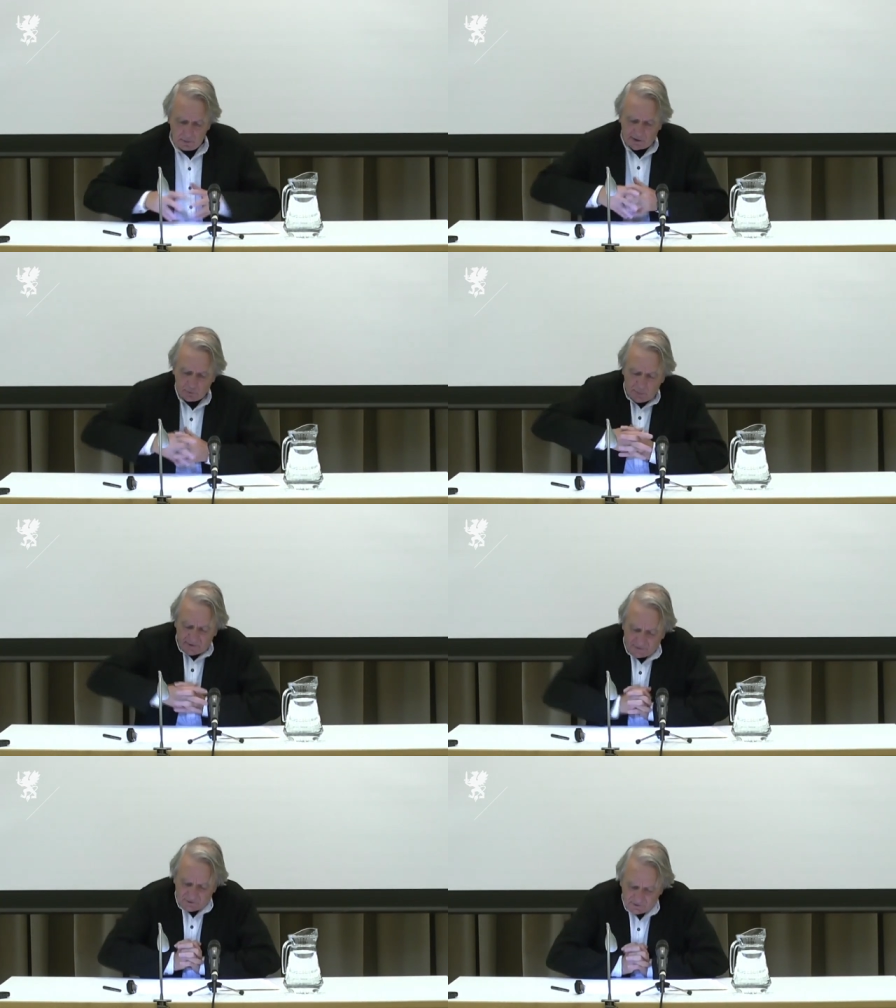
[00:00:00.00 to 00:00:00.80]
by
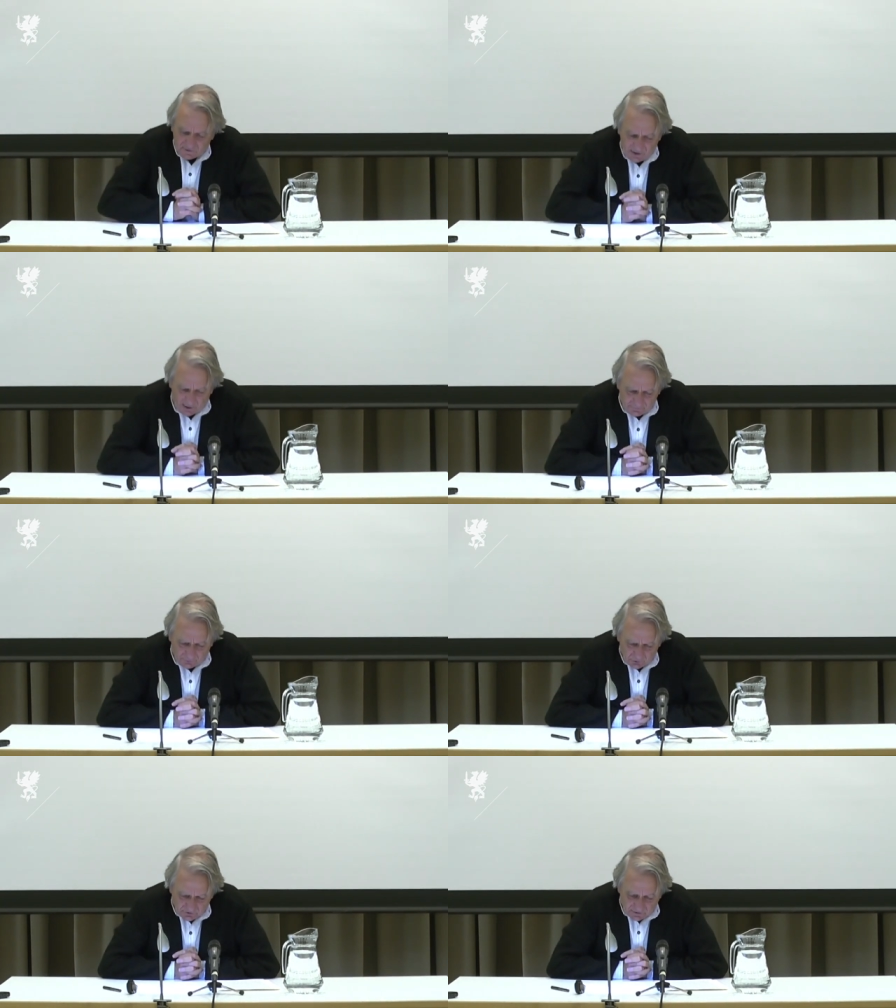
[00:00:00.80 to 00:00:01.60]
representing the
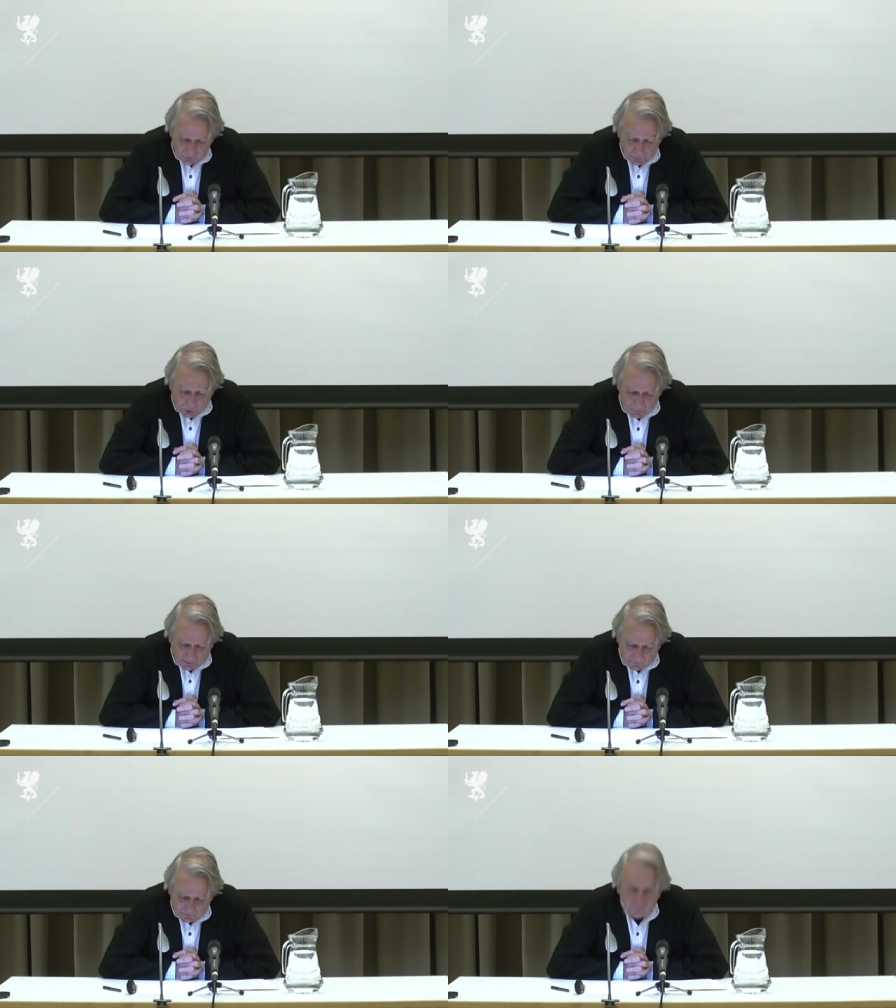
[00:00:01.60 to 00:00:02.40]
efforts and the
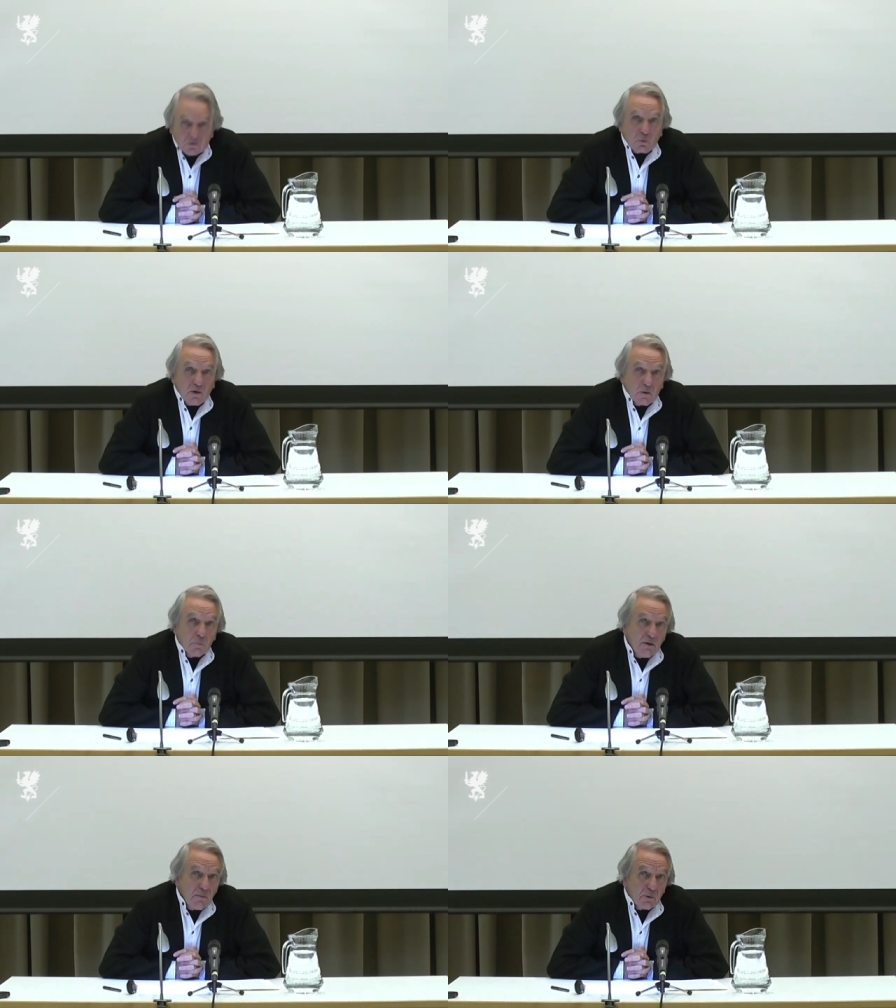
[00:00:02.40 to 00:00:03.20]
problems of the real
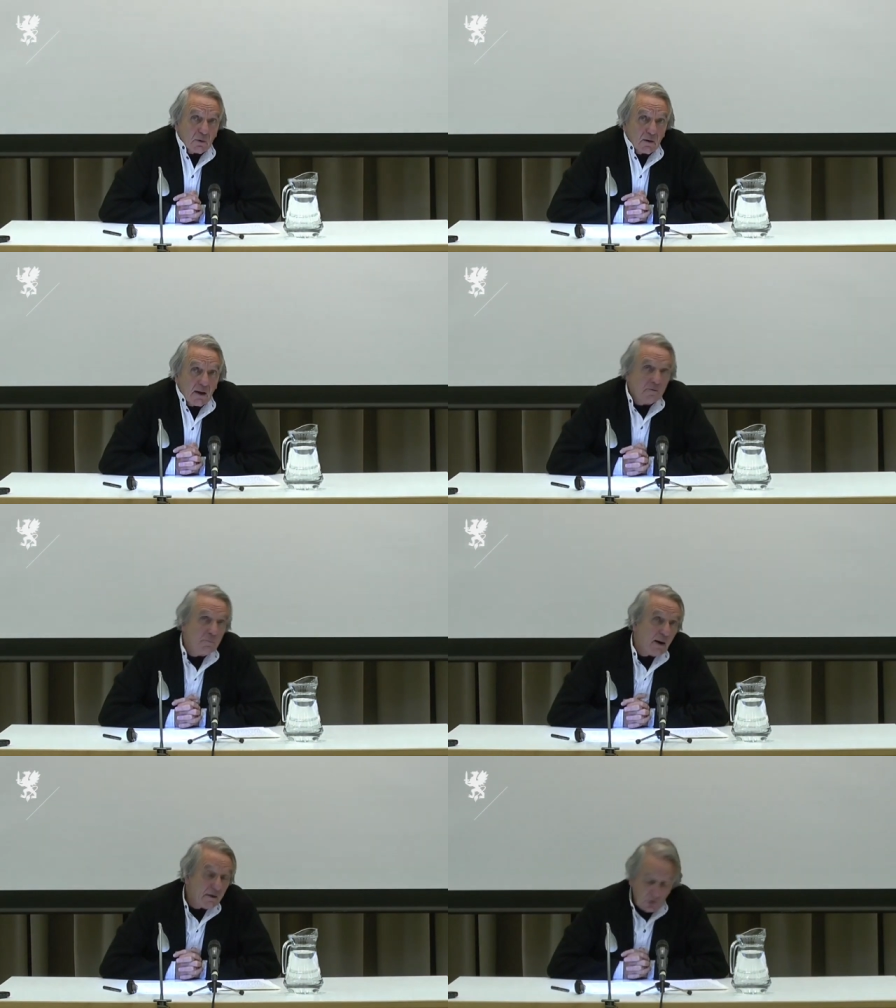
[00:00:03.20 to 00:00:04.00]
people and
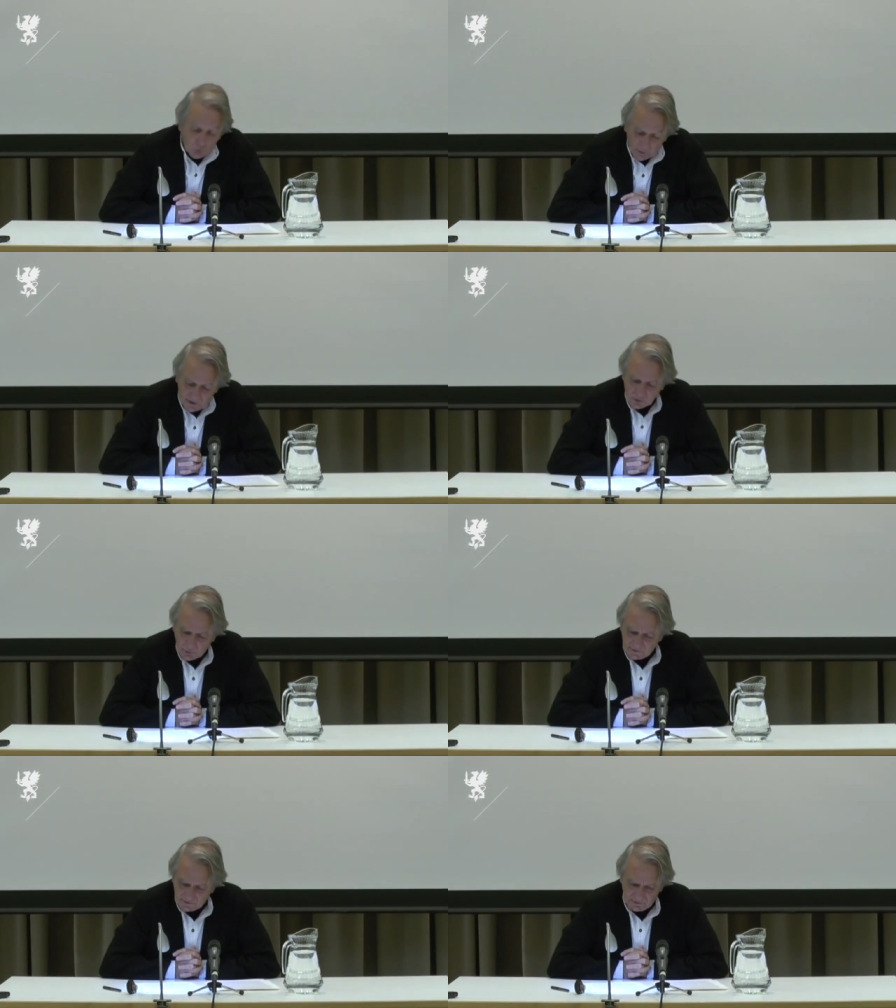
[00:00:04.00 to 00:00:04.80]
by
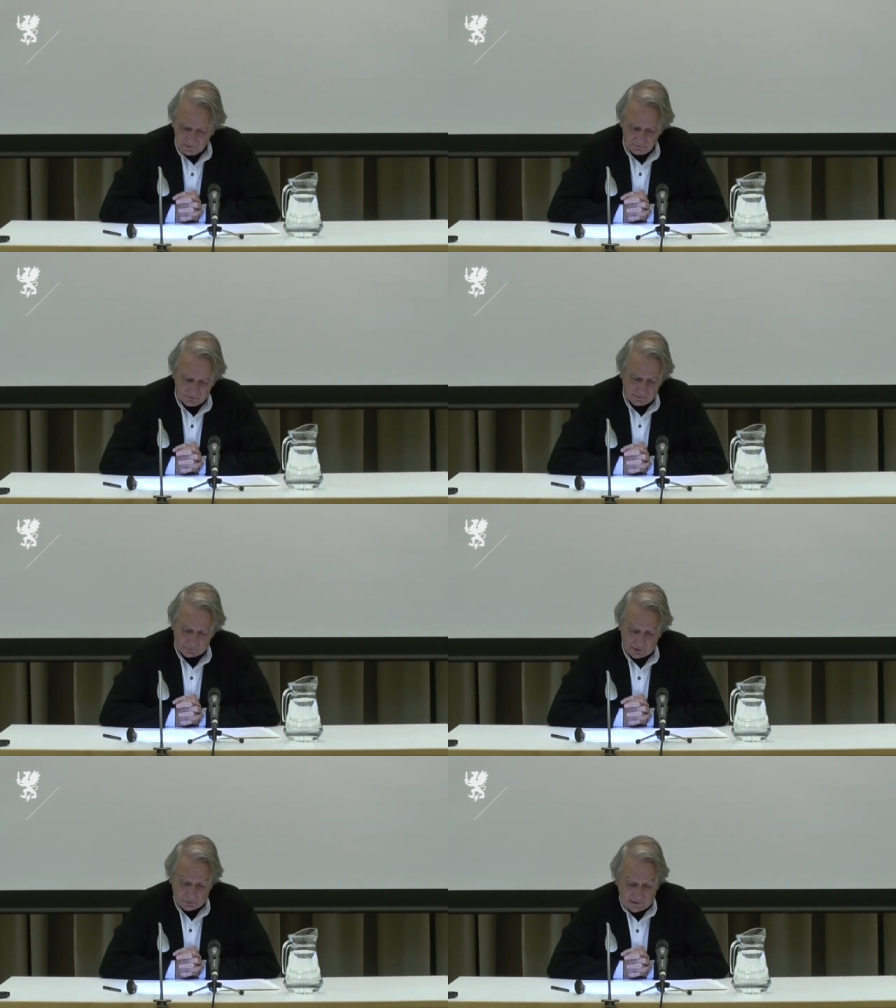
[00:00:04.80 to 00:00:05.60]
recreating, the,
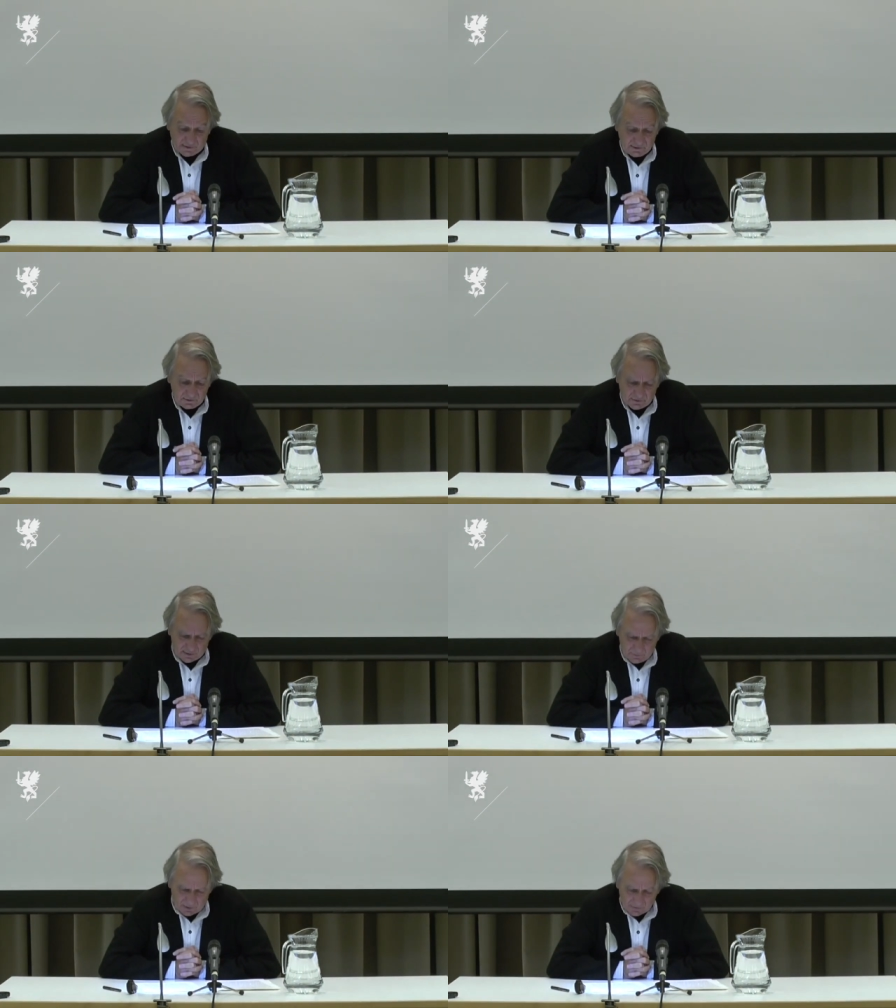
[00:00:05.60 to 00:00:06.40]
recreating
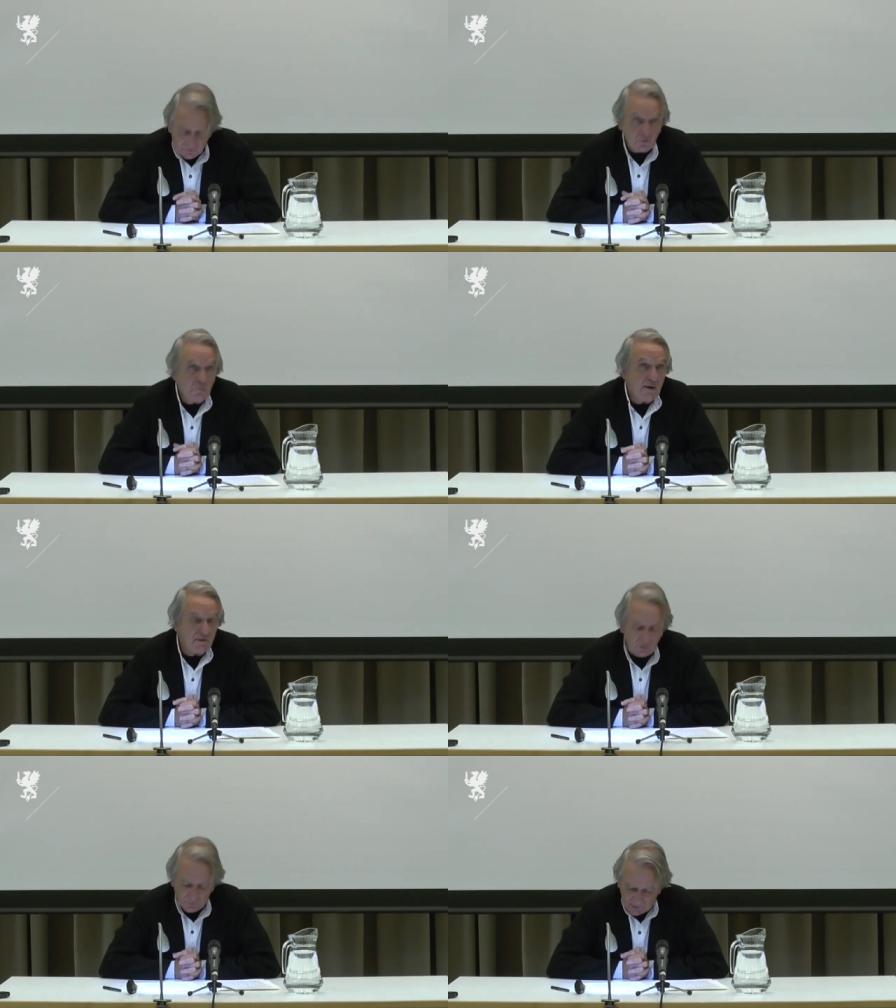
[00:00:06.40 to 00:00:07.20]
them after the
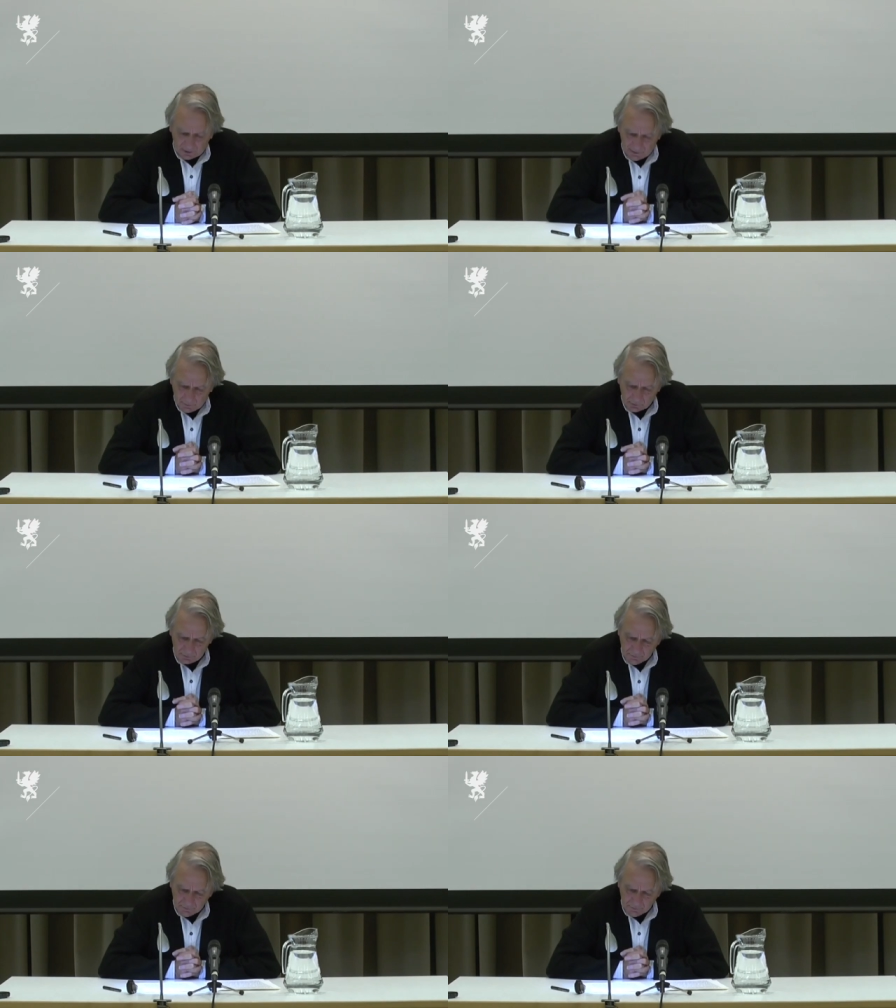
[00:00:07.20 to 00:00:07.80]
pains of their labor,